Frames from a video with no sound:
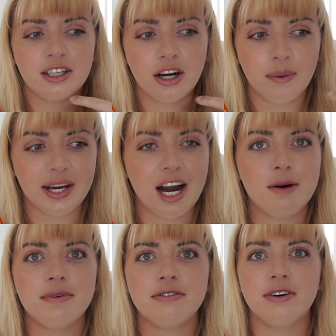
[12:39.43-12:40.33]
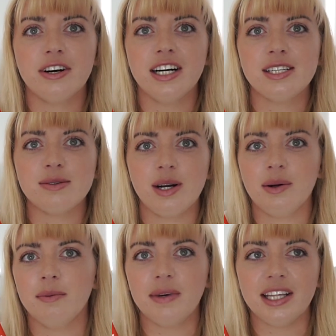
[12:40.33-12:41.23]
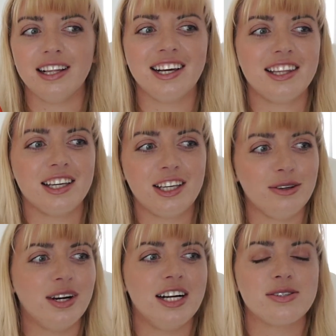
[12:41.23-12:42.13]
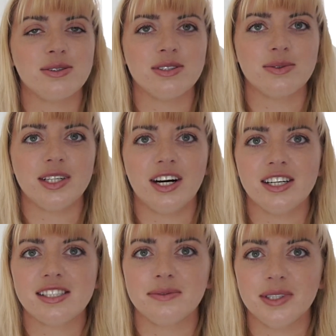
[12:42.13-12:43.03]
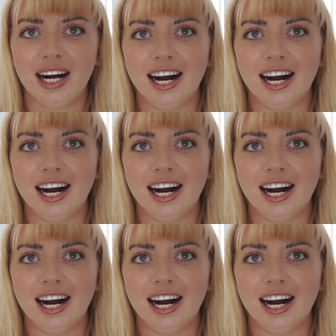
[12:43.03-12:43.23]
going out before us, where we'll be like the cute high school sweethearts and we'll